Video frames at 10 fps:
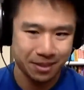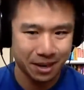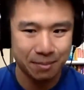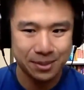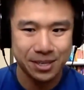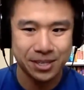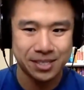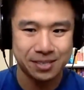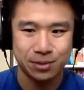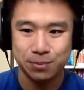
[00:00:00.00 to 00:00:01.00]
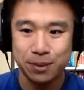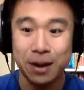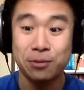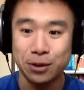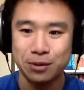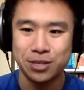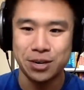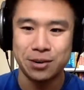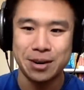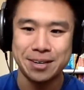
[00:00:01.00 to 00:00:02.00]
compositions which Bach would have
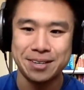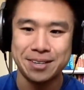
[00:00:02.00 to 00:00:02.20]
generated.